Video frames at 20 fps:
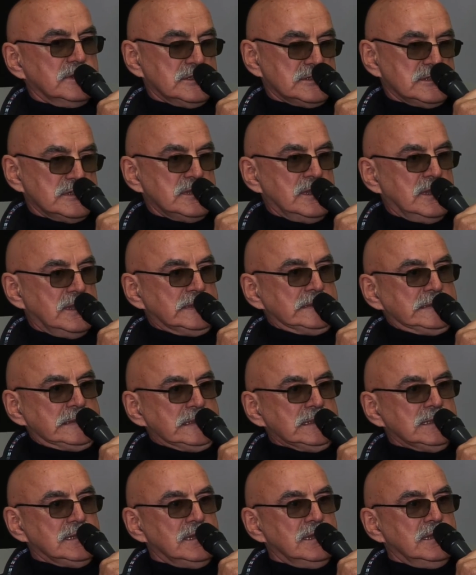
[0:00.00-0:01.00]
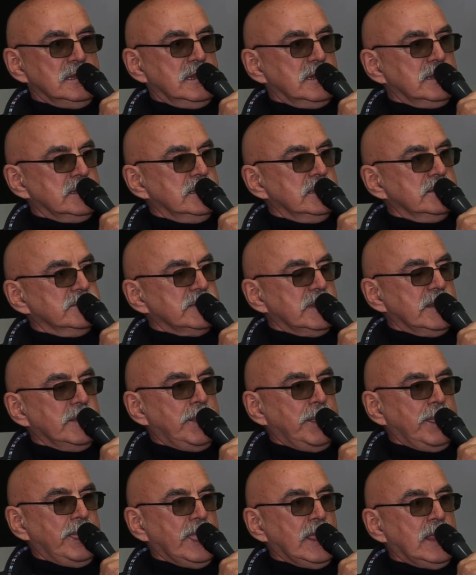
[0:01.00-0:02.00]
basically uh,
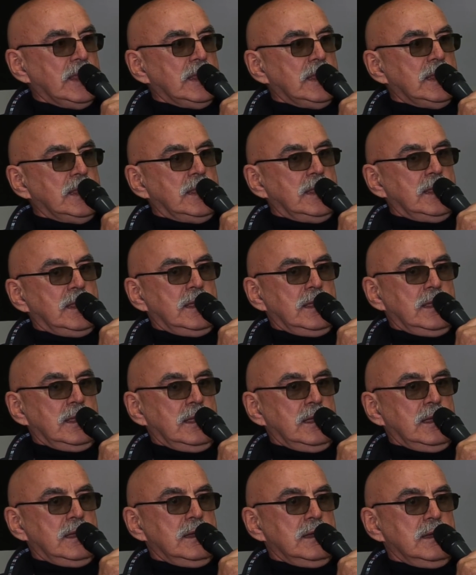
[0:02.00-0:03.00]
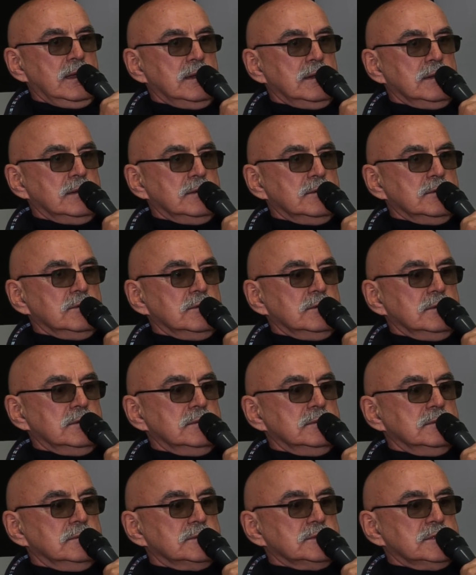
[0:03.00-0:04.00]
completing uh, this
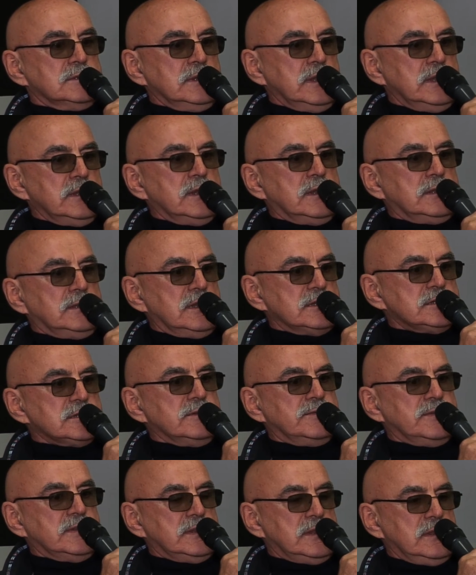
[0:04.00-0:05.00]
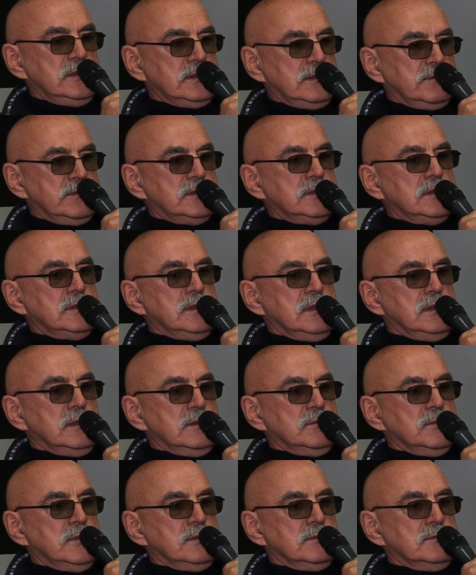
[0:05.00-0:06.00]
project was working in some
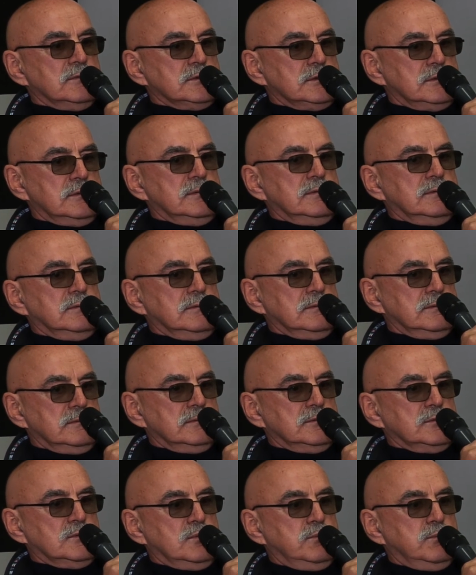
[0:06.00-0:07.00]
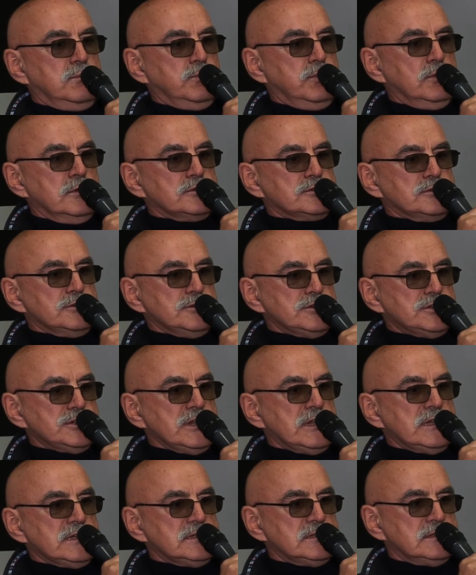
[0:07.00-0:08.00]
uh, faraway
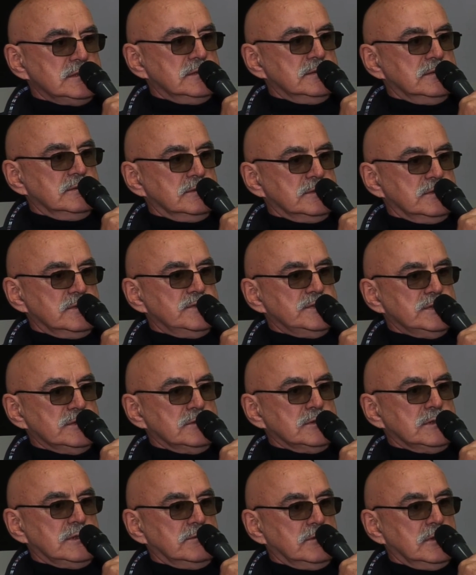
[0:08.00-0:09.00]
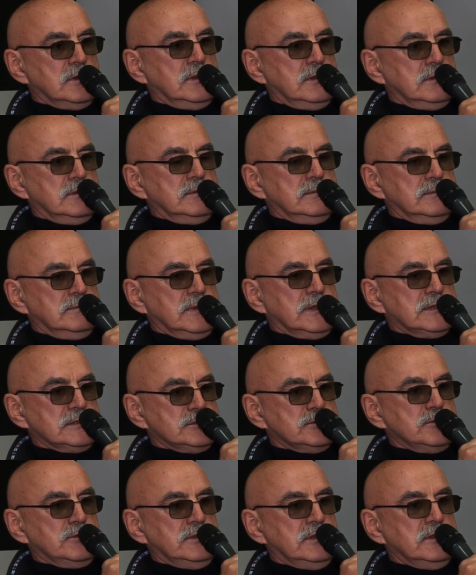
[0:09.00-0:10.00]
village so he
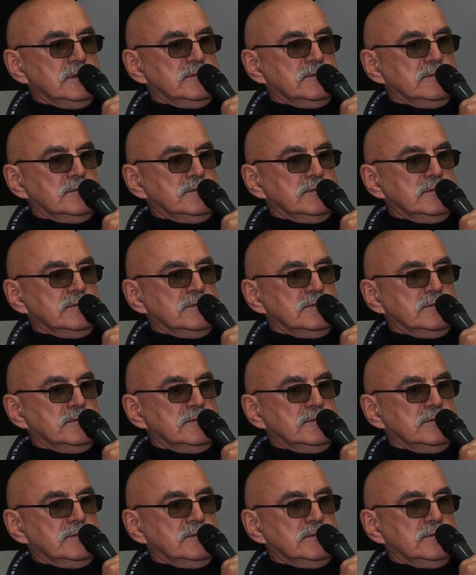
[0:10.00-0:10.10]
was